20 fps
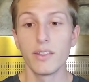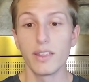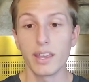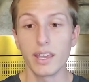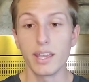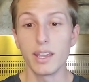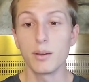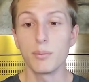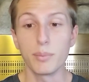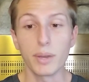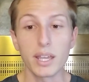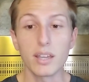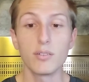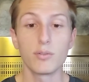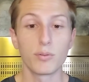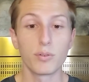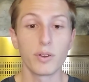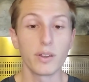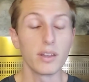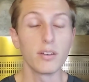It
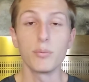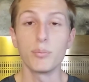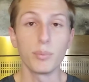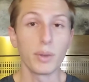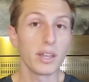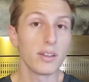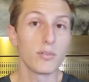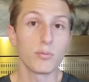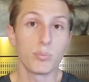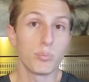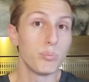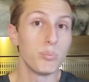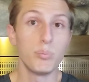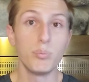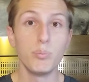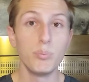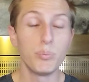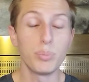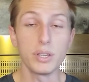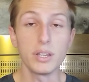may
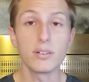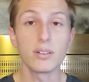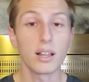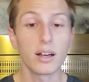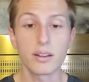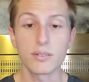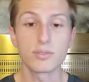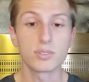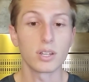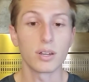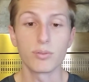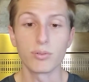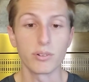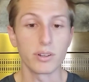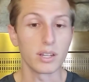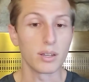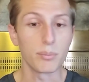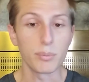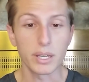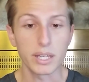be a lot of suffering,
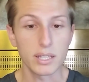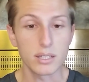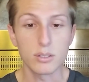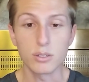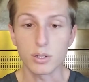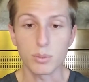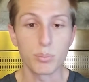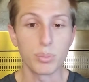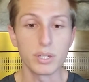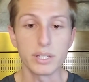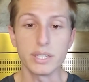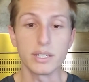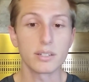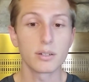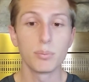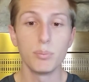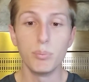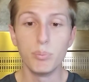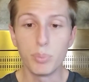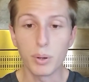it may look bleak,
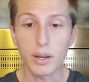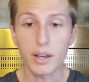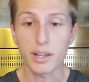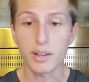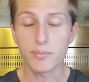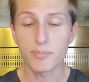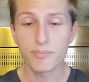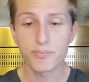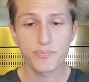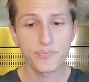but